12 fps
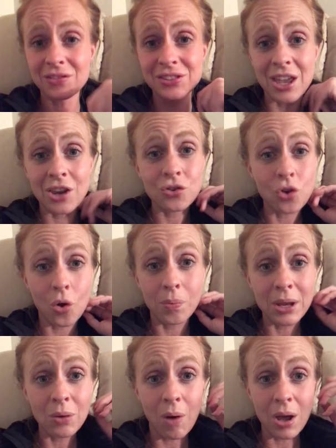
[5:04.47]
of saying
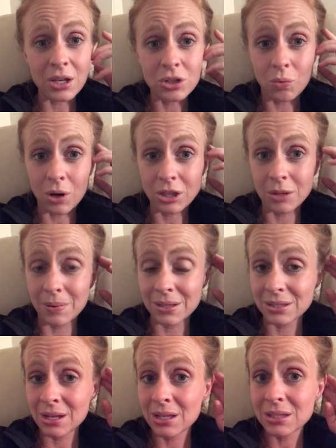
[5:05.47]
nobody wanted to work the
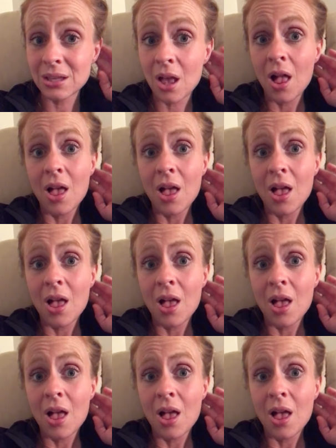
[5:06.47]
business,